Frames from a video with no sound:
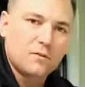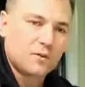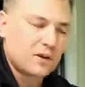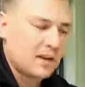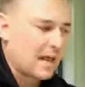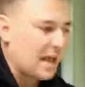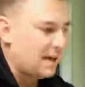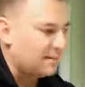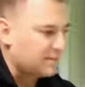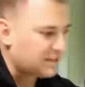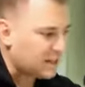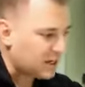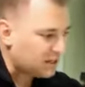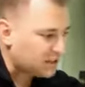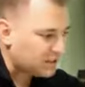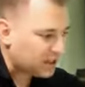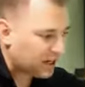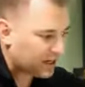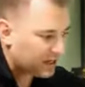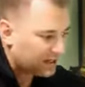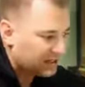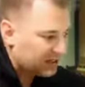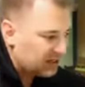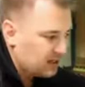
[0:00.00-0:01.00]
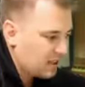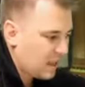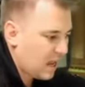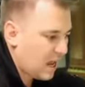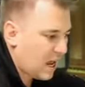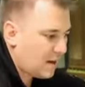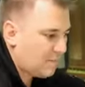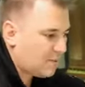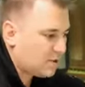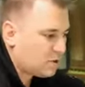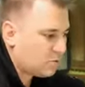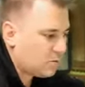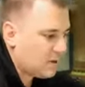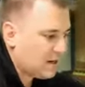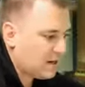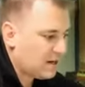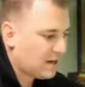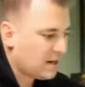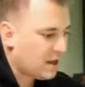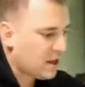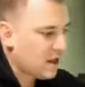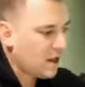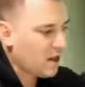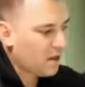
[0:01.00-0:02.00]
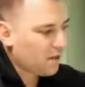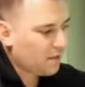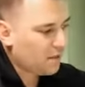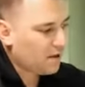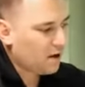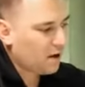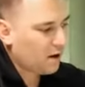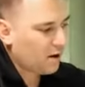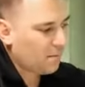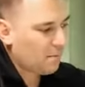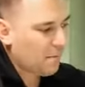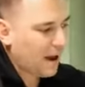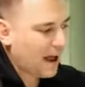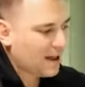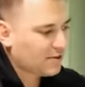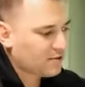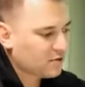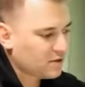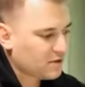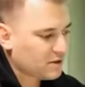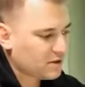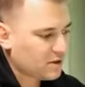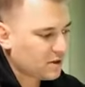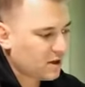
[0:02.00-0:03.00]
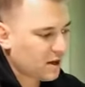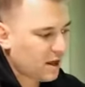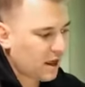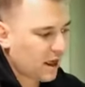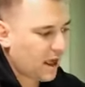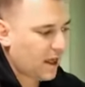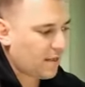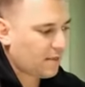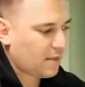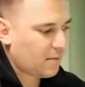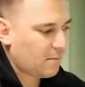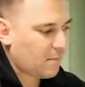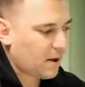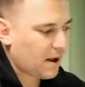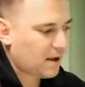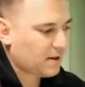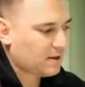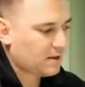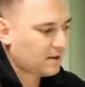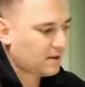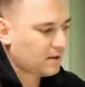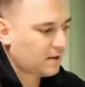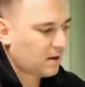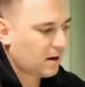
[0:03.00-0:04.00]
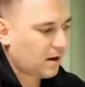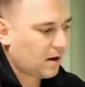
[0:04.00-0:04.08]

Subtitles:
and a half section that can slide between the mattress and the bed